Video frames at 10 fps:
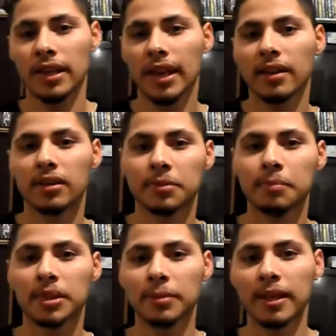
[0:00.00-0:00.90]
Chaos
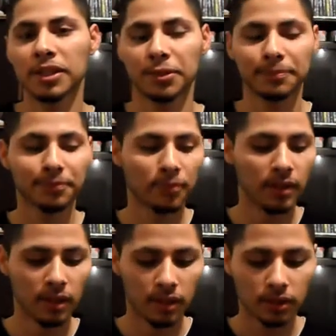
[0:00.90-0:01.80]
mishmash.
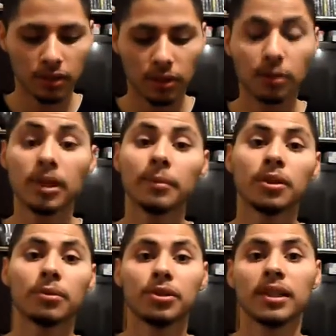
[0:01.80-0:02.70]
So let me know
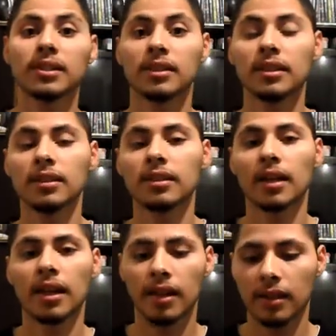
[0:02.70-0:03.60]
what you guys think
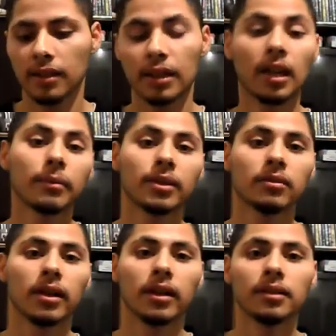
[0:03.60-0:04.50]
and get at me.
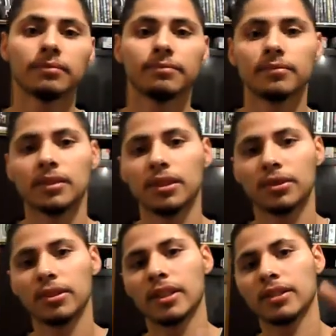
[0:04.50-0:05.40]
Alright, King
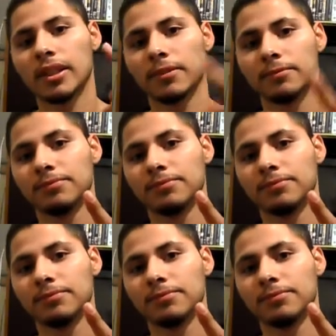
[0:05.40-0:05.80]
Two Liners out.